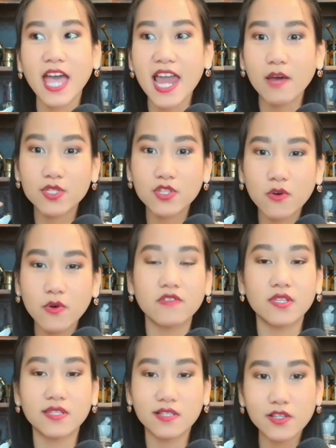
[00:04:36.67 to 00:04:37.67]
And I was going
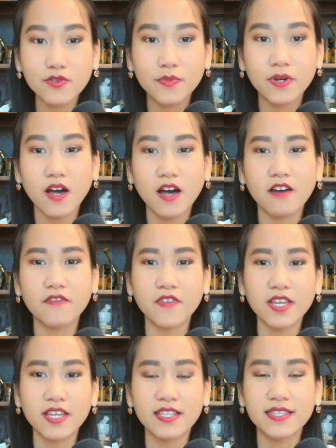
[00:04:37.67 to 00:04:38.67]
this loop of
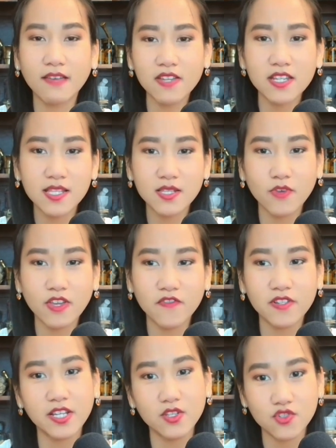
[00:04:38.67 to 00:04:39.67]
seven days a week
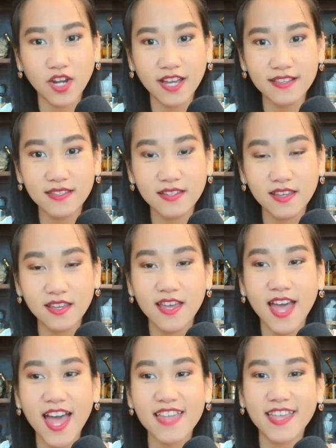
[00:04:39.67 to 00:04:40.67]
feeling stressed.
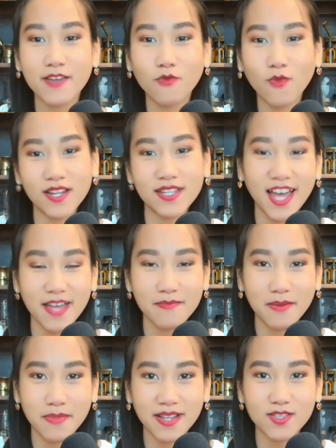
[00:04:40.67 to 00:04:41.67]
And then one time
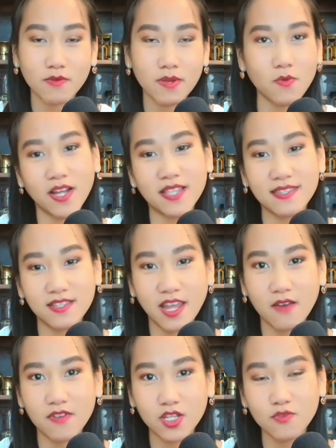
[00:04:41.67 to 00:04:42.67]
a month, or maybe once in
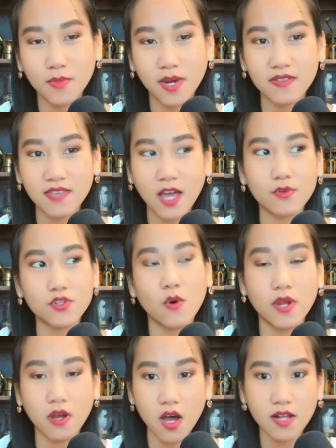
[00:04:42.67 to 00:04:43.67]
every two months, I would
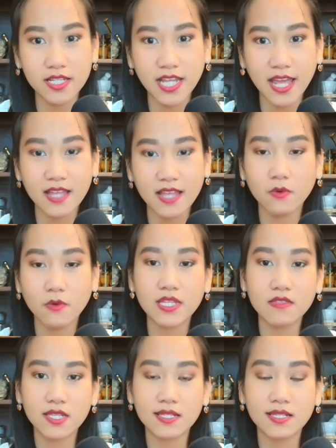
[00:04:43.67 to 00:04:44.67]
go on a holiday. And so I was
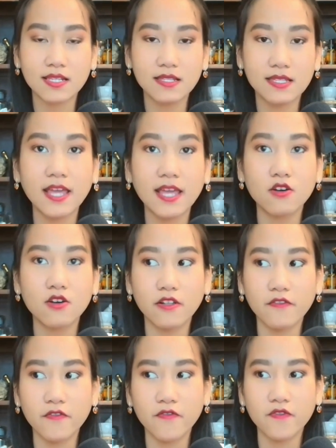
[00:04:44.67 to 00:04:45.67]
in this cycle
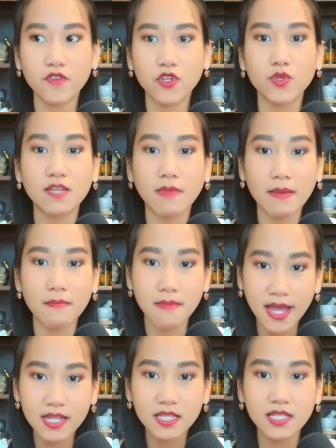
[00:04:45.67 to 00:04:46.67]
of using my
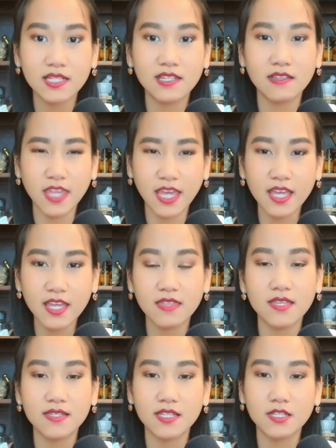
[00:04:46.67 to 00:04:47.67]
mind to think
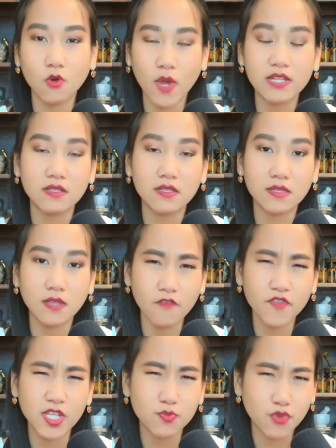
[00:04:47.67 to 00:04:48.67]
that this is the way to
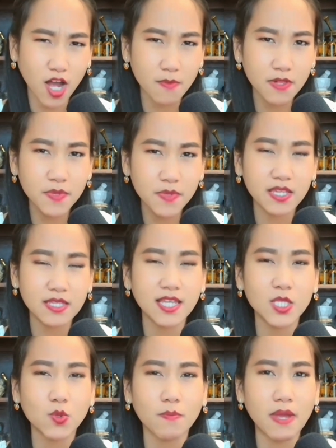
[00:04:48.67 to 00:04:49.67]
solve this problem because
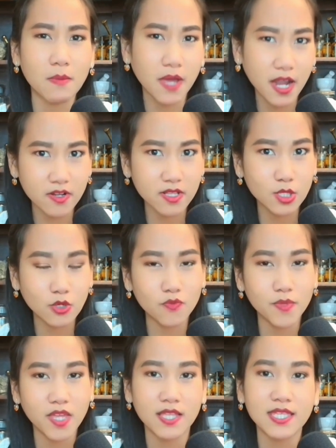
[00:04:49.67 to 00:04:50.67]
that's what my parents
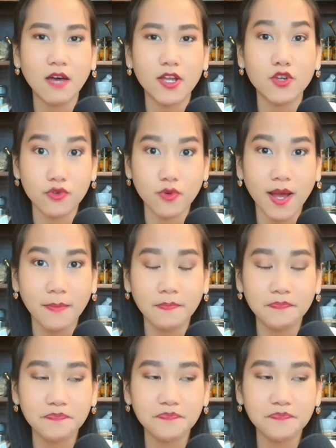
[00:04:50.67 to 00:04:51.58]
told me. That's how I grew up.